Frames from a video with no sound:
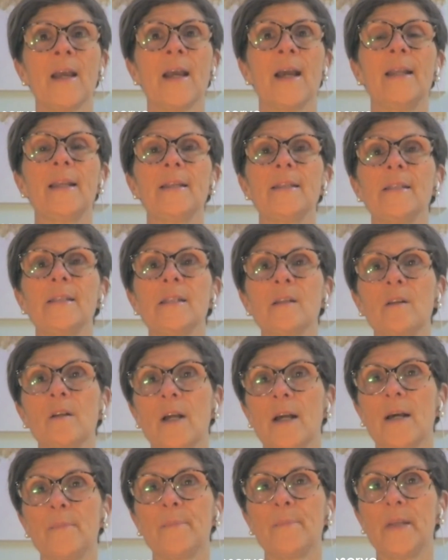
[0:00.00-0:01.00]
And until
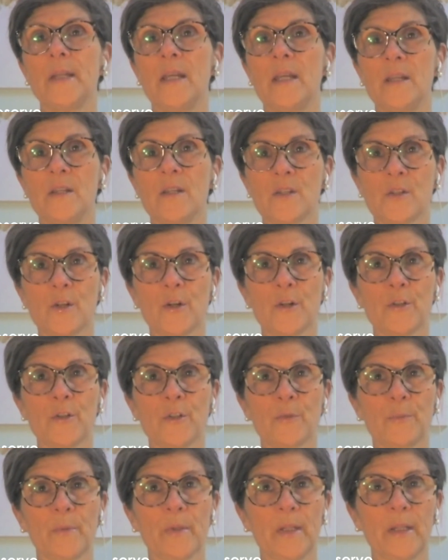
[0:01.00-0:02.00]
companies start
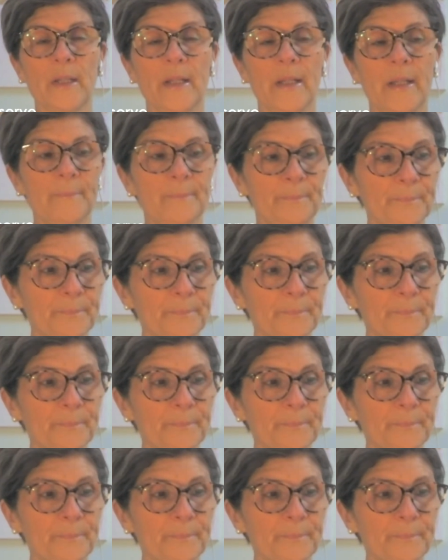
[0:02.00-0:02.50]
to really